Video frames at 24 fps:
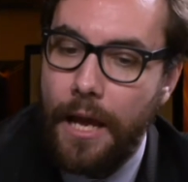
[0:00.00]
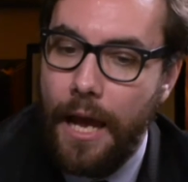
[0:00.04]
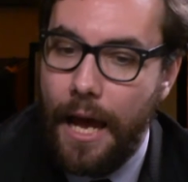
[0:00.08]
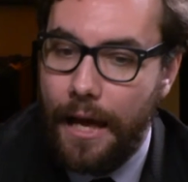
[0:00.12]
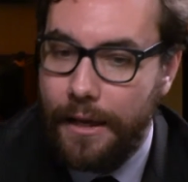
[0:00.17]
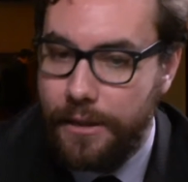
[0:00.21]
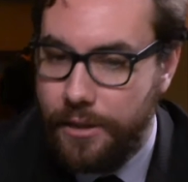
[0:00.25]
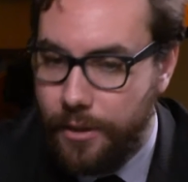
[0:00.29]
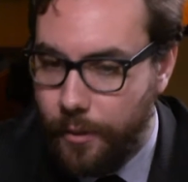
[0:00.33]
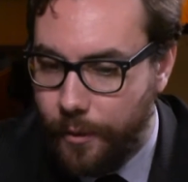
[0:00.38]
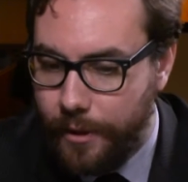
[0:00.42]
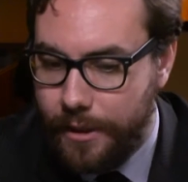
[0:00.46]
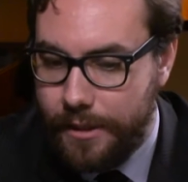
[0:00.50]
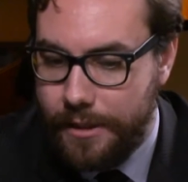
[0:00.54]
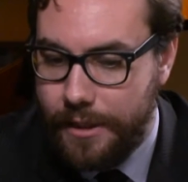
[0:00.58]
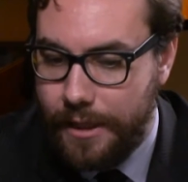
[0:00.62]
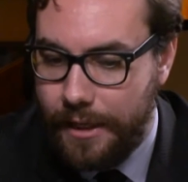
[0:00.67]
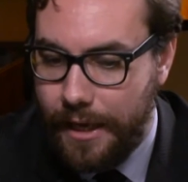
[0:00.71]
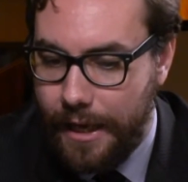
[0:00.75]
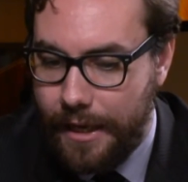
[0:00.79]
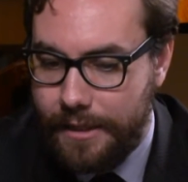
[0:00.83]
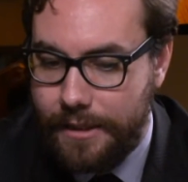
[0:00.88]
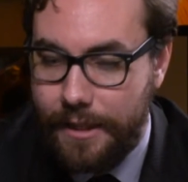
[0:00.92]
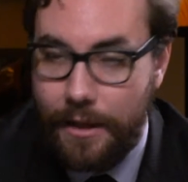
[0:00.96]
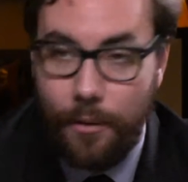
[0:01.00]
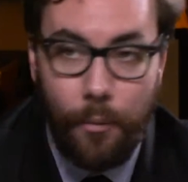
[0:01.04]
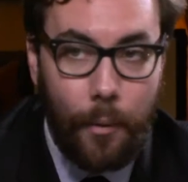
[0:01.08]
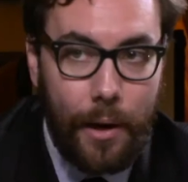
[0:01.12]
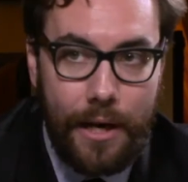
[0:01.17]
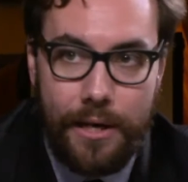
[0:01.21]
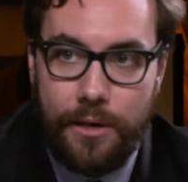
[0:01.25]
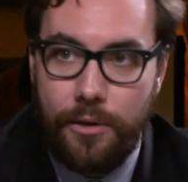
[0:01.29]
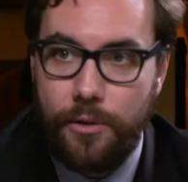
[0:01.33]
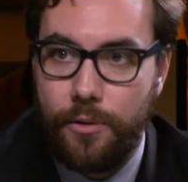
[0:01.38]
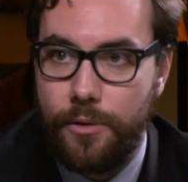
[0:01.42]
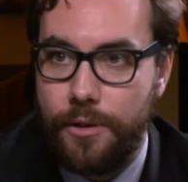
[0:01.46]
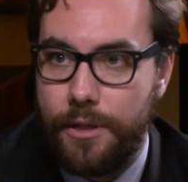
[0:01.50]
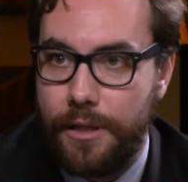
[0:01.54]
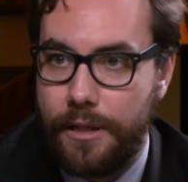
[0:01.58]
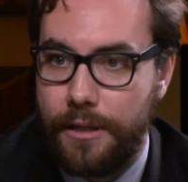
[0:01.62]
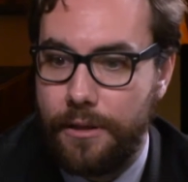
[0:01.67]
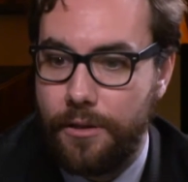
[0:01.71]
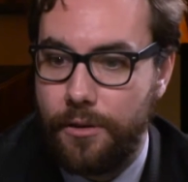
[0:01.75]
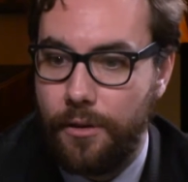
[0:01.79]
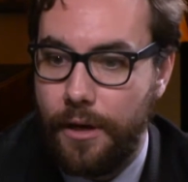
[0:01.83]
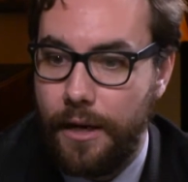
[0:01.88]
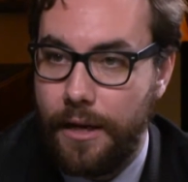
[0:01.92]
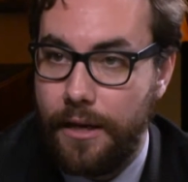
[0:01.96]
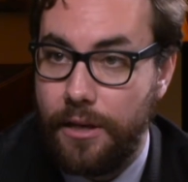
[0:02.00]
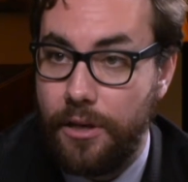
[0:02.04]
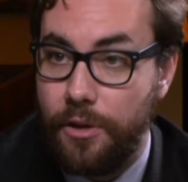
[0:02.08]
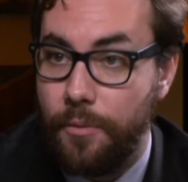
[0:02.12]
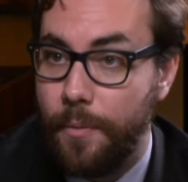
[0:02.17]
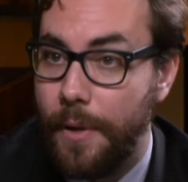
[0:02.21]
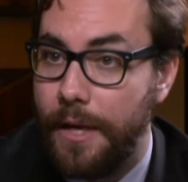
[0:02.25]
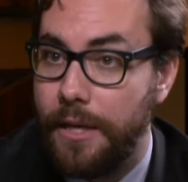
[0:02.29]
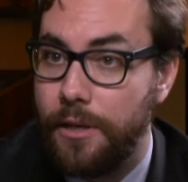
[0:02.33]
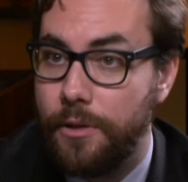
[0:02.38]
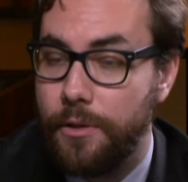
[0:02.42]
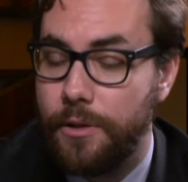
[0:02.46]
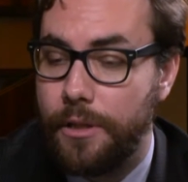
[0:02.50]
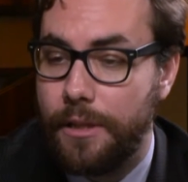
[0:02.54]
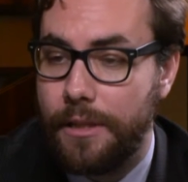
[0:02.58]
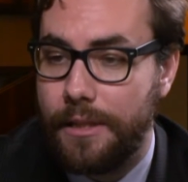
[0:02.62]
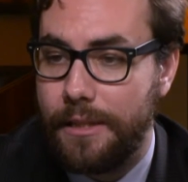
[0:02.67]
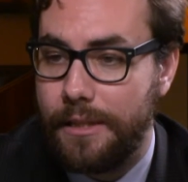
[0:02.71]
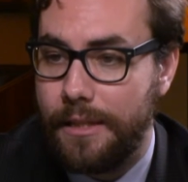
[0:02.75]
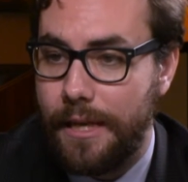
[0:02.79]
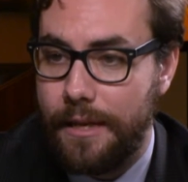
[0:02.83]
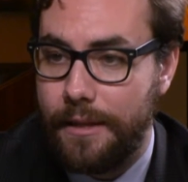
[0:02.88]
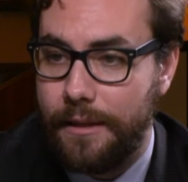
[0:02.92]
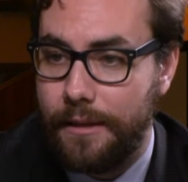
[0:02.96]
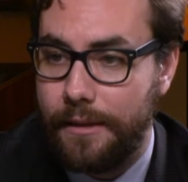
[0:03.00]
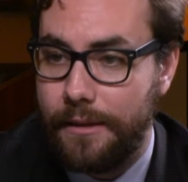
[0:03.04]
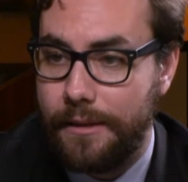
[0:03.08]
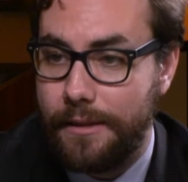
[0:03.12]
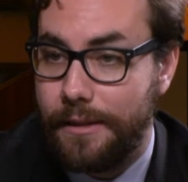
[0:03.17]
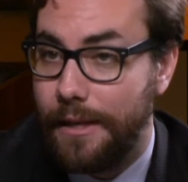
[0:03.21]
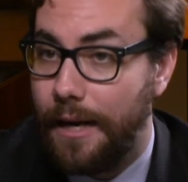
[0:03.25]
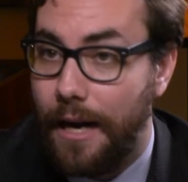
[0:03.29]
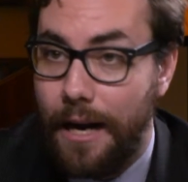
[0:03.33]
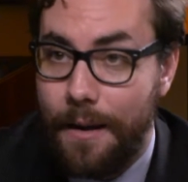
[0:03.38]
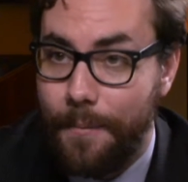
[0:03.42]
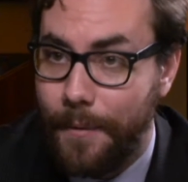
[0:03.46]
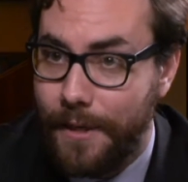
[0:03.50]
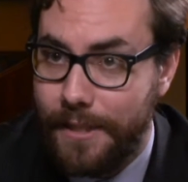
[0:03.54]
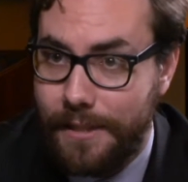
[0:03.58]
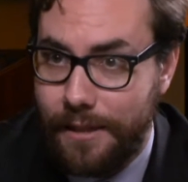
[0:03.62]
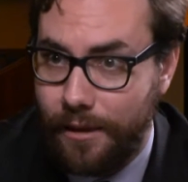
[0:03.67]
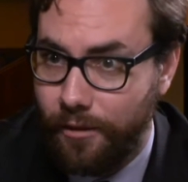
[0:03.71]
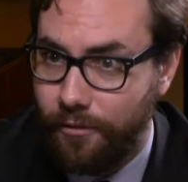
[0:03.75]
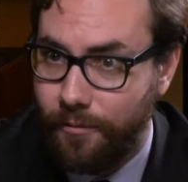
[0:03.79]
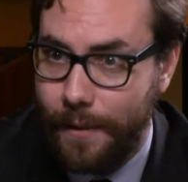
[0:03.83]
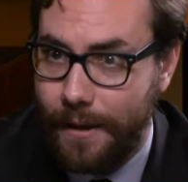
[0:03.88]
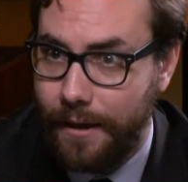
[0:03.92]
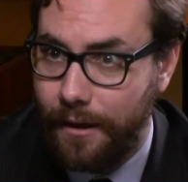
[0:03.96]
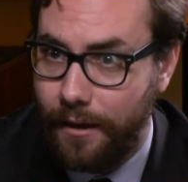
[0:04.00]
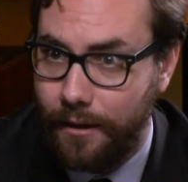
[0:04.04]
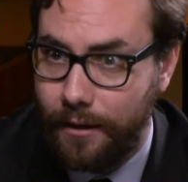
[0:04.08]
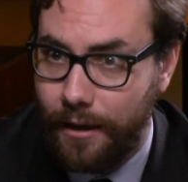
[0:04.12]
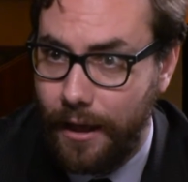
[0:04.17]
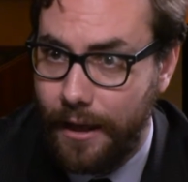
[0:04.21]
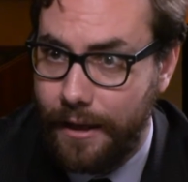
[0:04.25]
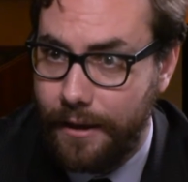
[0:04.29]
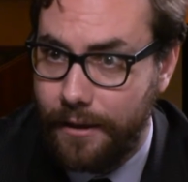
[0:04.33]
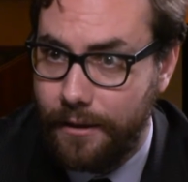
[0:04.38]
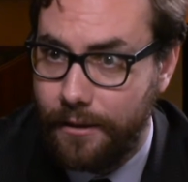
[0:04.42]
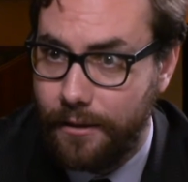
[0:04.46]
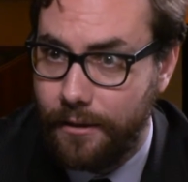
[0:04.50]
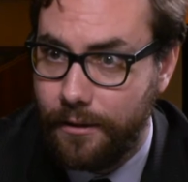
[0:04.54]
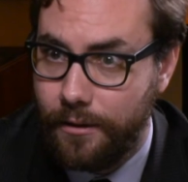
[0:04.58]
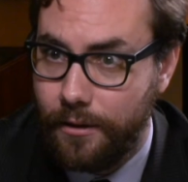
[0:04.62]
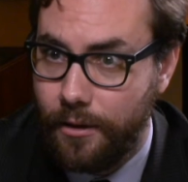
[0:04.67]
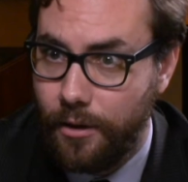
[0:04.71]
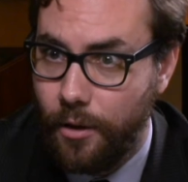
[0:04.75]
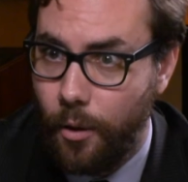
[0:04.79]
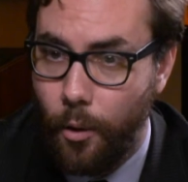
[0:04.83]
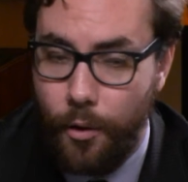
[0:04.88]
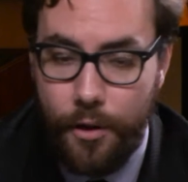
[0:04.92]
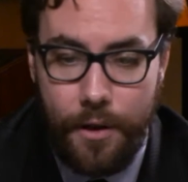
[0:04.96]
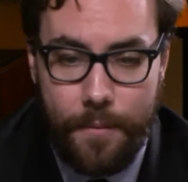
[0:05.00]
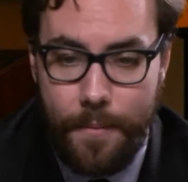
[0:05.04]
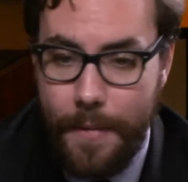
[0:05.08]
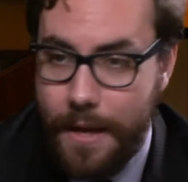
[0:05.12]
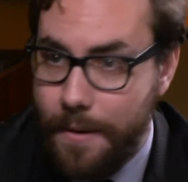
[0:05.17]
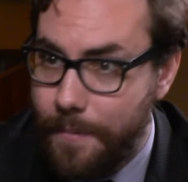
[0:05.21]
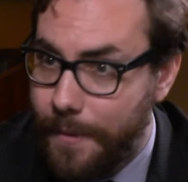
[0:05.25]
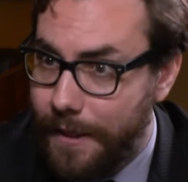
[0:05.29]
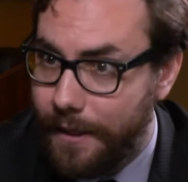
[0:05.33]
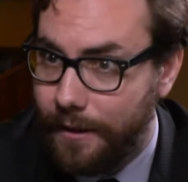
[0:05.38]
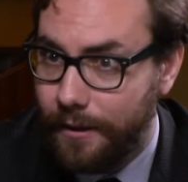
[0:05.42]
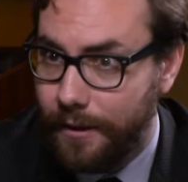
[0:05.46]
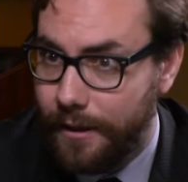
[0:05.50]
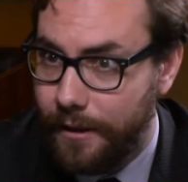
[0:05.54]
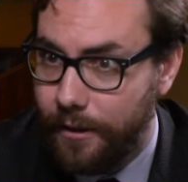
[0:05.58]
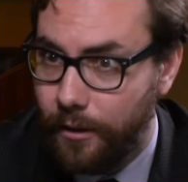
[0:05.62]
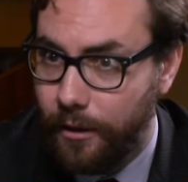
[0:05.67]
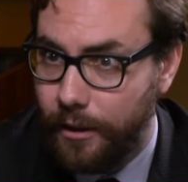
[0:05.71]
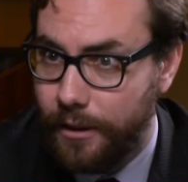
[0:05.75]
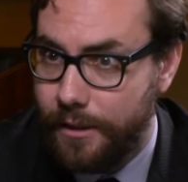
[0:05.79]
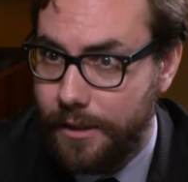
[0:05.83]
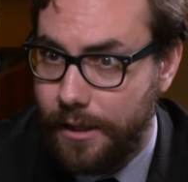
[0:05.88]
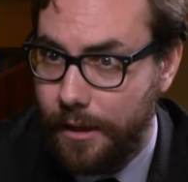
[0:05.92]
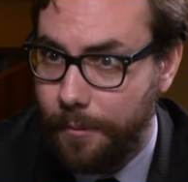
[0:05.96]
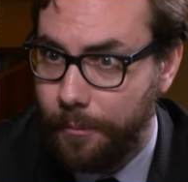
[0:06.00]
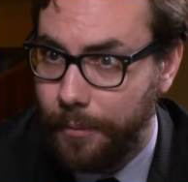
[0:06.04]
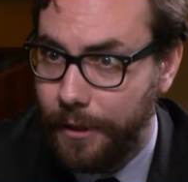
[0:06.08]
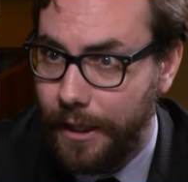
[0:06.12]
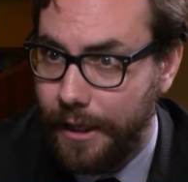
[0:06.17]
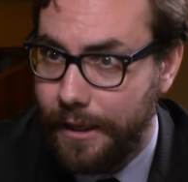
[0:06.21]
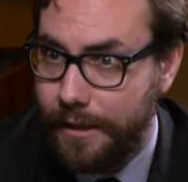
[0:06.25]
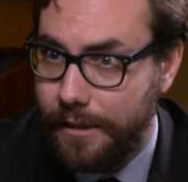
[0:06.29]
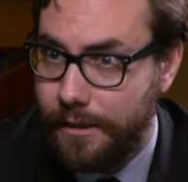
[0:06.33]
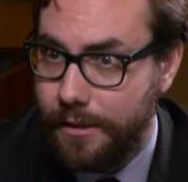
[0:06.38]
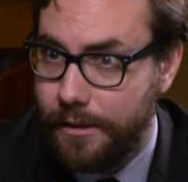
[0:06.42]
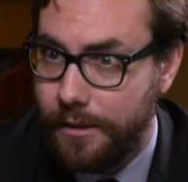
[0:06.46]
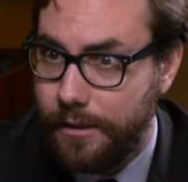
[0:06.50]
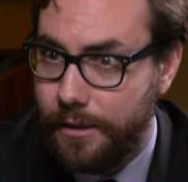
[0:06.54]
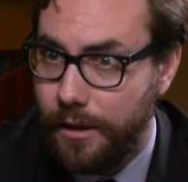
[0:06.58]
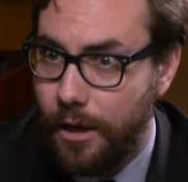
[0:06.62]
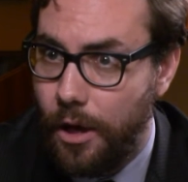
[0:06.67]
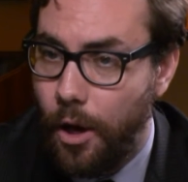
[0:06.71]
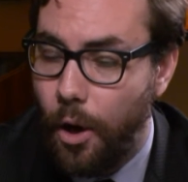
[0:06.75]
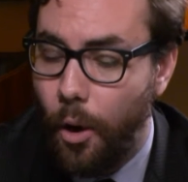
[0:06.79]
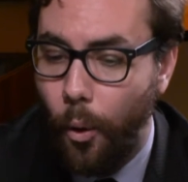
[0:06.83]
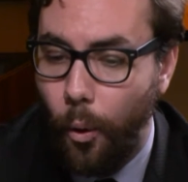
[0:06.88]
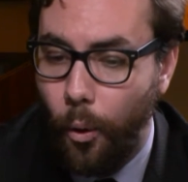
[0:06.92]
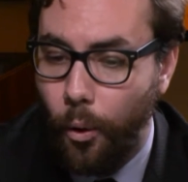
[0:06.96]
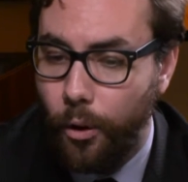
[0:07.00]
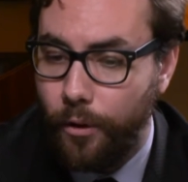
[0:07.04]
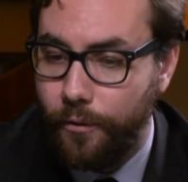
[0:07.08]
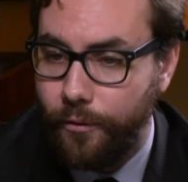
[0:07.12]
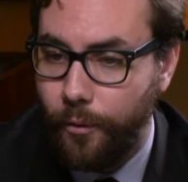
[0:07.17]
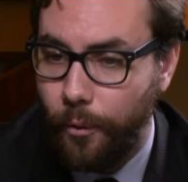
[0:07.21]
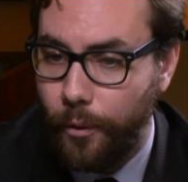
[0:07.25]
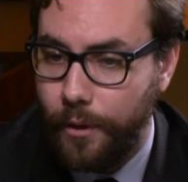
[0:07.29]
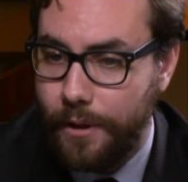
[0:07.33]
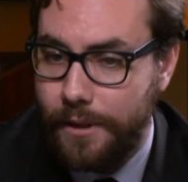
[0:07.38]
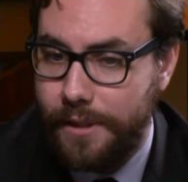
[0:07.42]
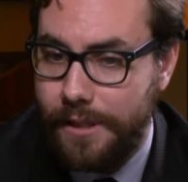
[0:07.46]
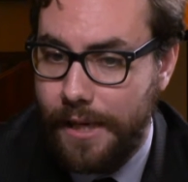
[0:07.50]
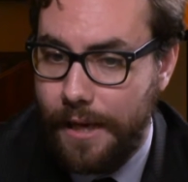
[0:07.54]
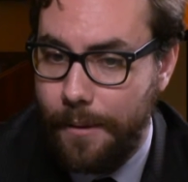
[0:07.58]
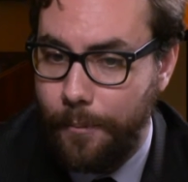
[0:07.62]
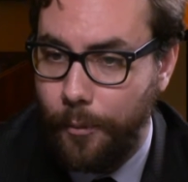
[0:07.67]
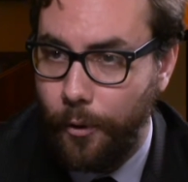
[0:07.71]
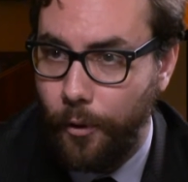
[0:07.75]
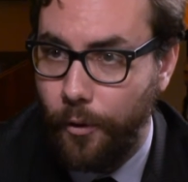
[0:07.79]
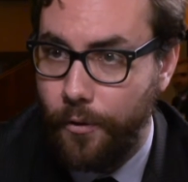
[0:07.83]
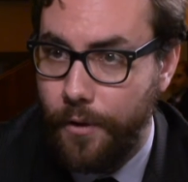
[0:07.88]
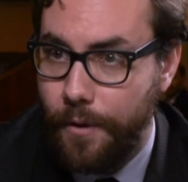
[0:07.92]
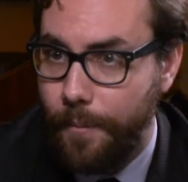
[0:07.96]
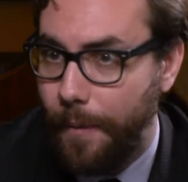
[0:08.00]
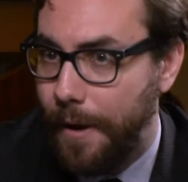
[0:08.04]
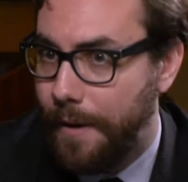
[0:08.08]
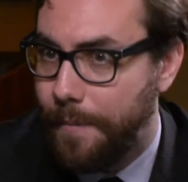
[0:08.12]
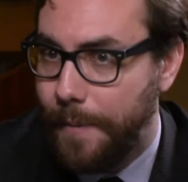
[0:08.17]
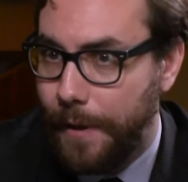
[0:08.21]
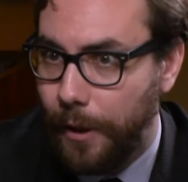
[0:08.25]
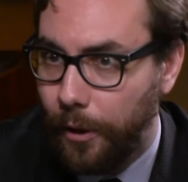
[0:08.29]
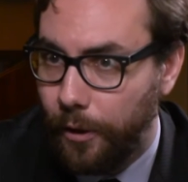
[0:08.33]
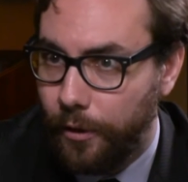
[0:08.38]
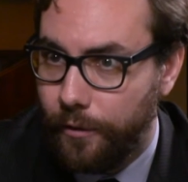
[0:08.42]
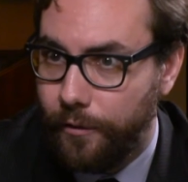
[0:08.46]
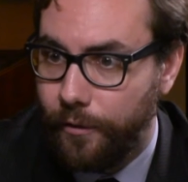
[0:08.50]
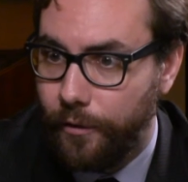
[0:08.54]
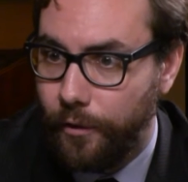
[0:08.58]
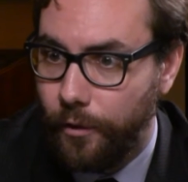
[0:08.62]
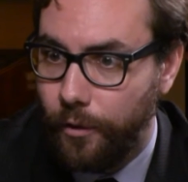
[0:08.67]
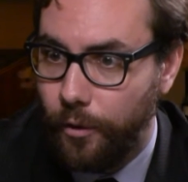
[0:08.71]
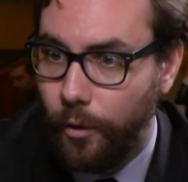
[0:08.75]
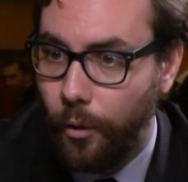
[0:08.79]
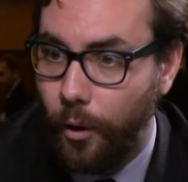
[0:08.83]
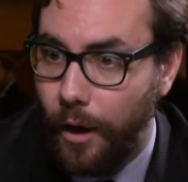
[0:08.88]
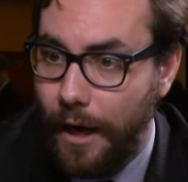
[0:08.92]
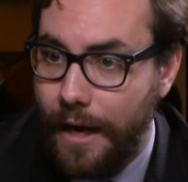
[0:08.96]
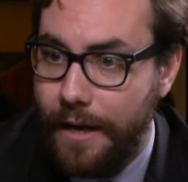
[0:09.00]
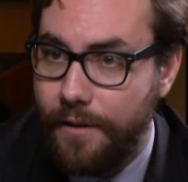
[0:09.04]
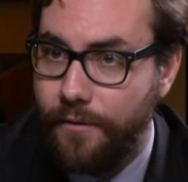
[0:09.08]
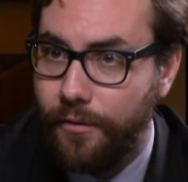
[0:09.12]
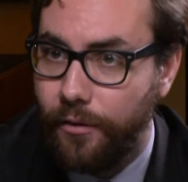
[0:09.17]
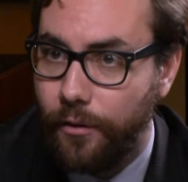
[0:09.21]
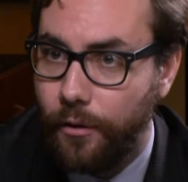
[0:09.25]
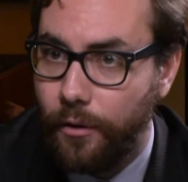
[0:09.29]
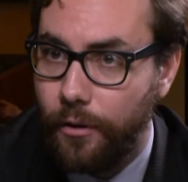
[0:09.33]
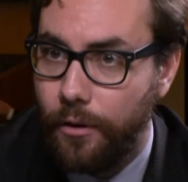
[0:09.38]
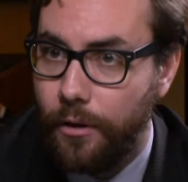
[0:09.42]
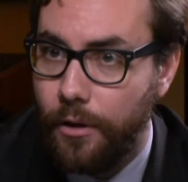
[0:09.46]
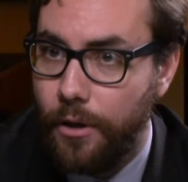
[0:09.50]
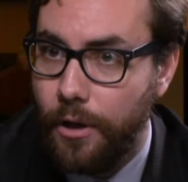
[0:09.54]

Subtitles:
And so it is the case that when you use the internet, you may use it to say things that I myself might not like, or that may be illegal in some place, or, for example, that might be hurtful or hateful.